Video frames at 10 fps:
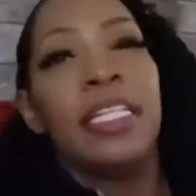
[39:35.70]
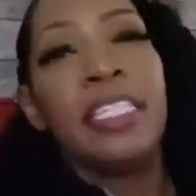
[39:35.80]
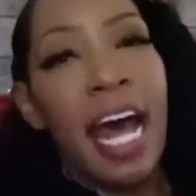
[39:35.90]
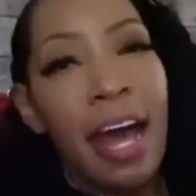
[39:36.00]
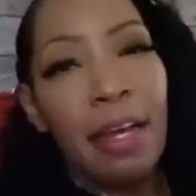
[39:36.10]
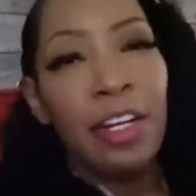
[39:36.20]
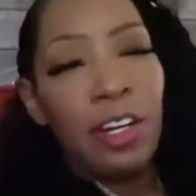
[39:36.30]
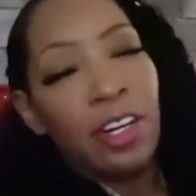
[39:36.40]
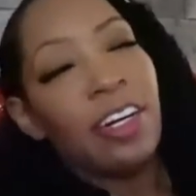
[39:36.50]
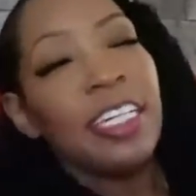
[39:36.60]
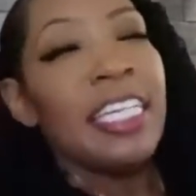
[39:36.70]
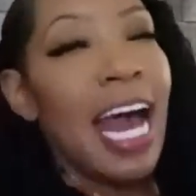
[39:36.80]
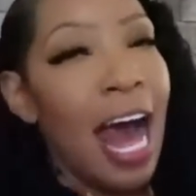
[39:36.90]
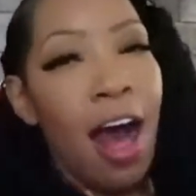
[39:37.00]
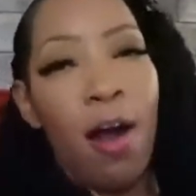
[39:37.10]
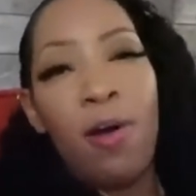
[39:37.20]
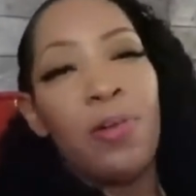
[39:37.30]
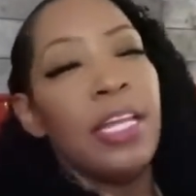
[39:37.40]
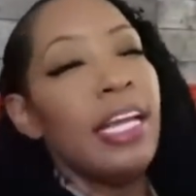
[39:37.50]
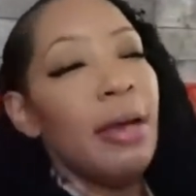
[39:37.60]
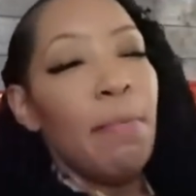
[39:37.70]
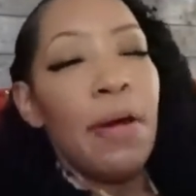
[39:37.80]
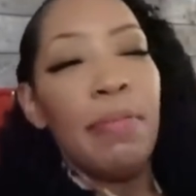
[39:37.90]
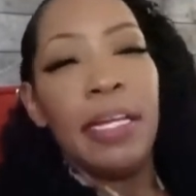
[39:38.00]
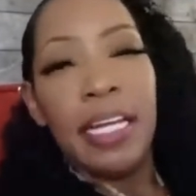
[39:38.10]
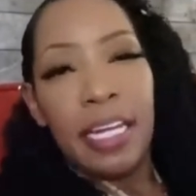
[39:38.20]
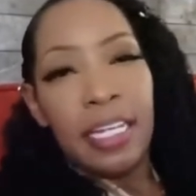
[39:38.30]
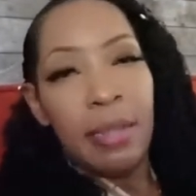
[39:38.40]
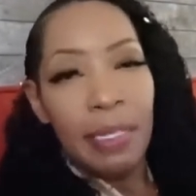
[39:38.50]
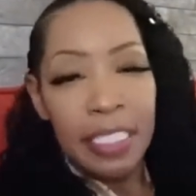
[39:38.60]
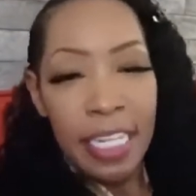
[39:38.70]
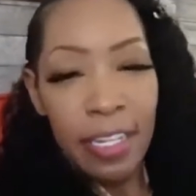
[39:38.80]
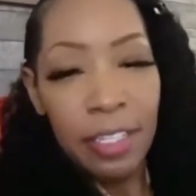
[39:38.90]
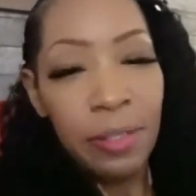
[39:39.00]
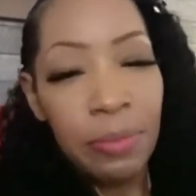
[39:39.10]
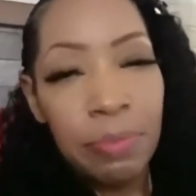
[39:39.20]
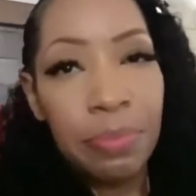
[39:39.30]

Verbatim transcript: tired, girl. Y'all, baby. Let me tell you